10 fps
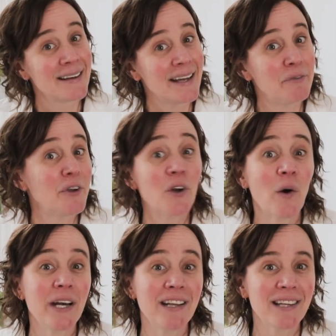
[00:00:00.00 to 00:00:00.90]
If you know
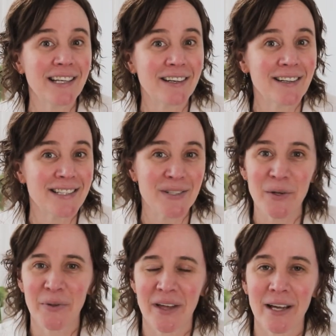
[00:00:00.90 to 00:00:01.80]
any leaders who
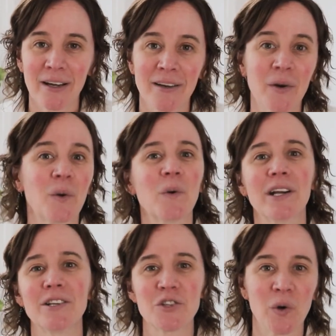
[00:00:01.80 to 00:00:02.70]
you think would
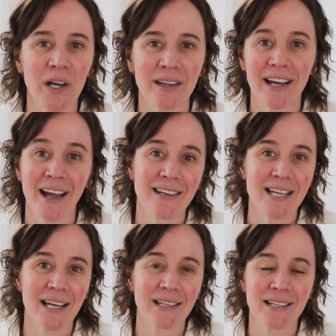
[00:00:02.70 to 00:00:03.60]
enjoy the
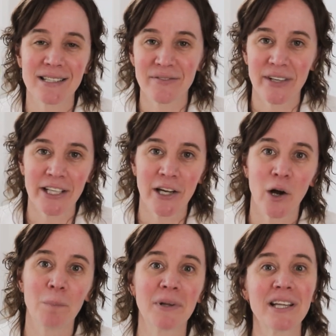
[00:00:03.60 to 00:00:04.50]
content in this
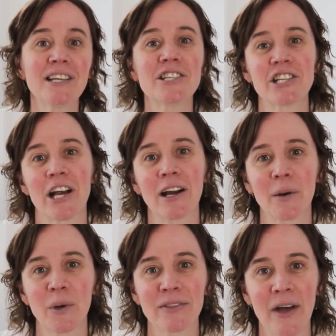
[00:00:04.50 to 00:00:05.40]
video, please share it
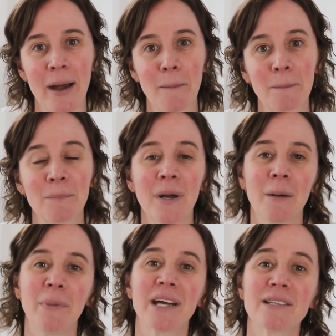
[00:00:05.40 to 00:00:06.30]
with them,
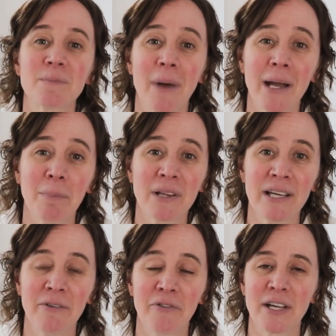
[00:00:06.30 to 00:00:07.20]
because my
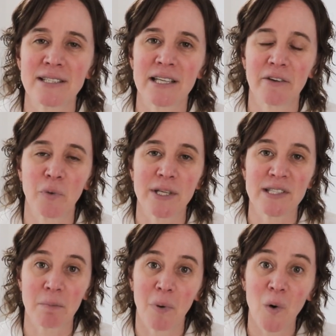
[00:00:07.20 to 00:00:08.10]
belief is that if we
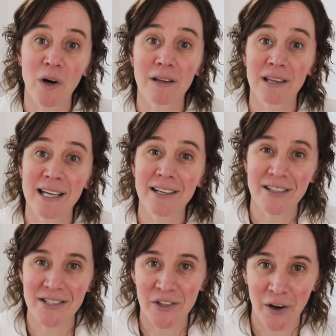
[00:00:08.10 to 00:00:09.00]
support
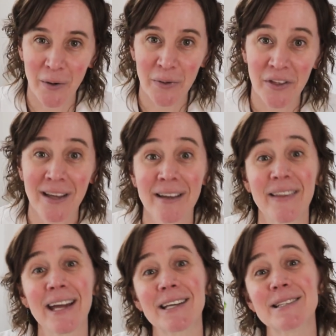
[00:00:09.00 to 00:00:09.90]
leaders' growth,
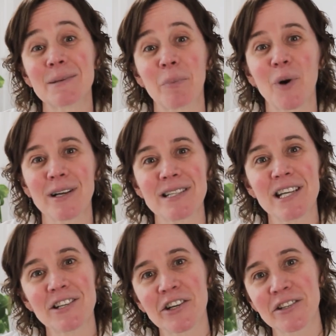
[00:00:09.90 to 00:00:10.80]
they can support
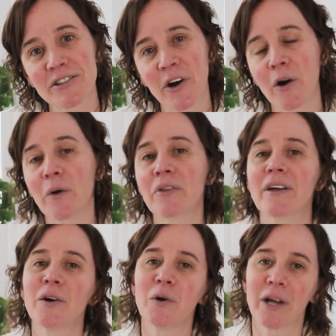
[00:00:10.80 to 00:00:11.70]
teachers' growth,
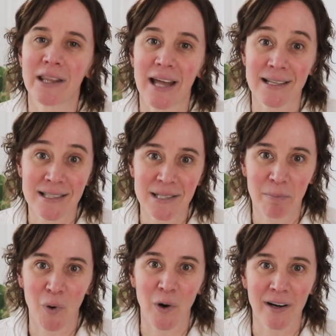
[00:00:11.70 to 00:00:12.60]
who can then
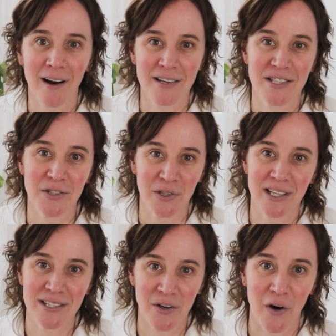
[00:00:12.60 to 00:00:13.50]
support our
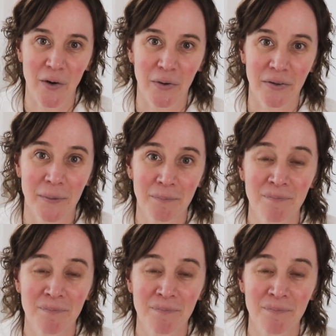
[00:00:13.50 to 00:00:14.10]
students' growth.